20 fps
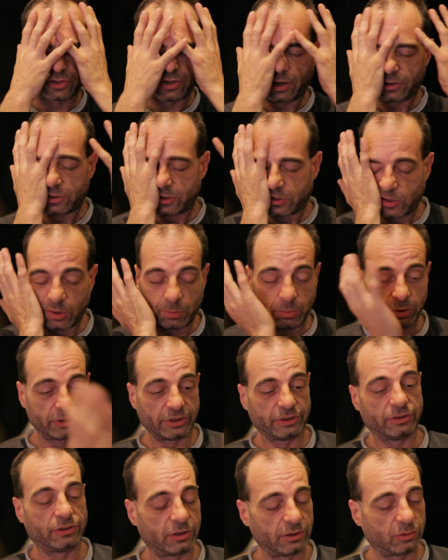stumbled
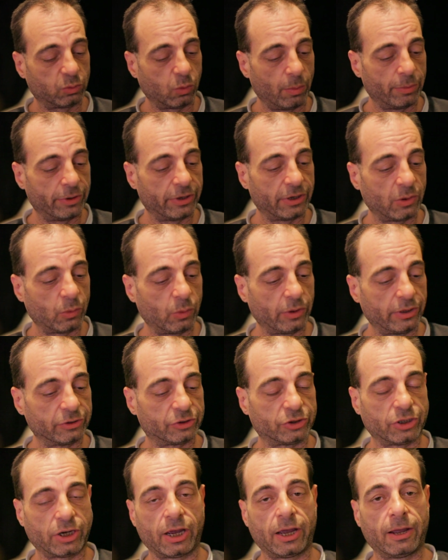into this woman in a
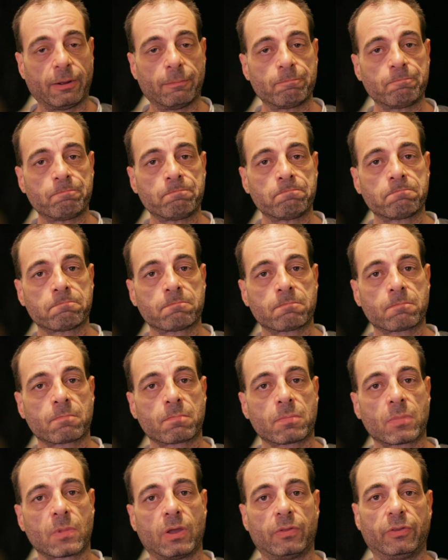wheelchair,
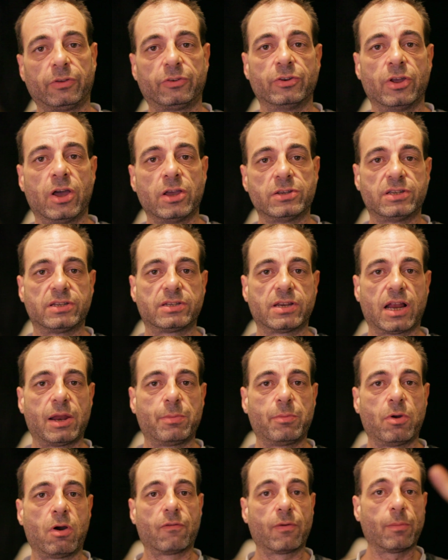and this nurse is telling
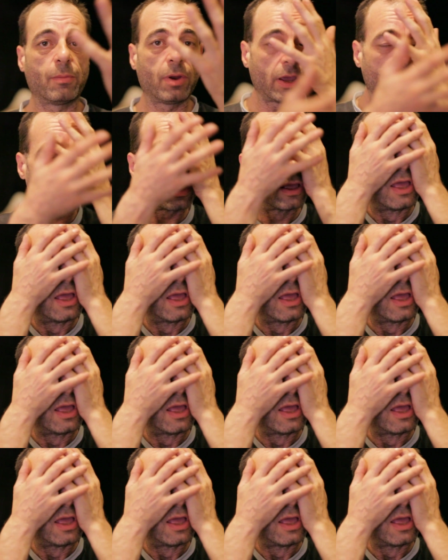me off. I'm like,